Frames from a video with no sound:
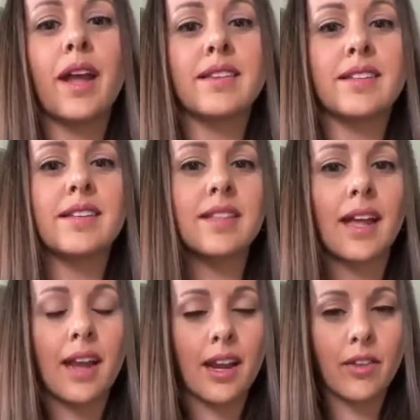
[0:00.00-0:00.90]
us into
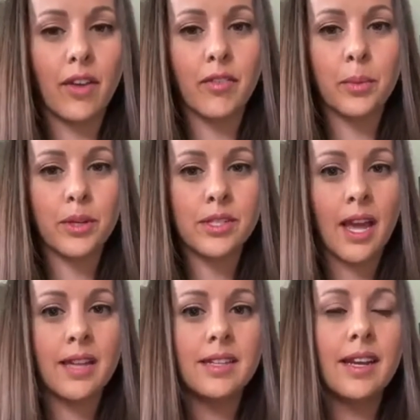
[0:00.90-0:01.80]
that
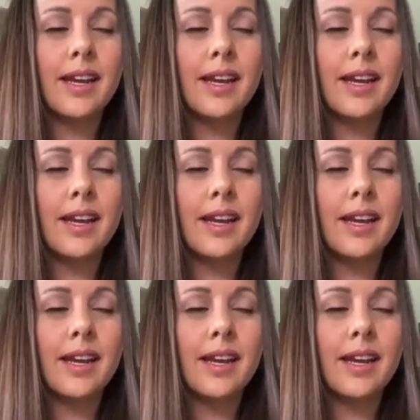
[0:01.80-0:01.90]
95%.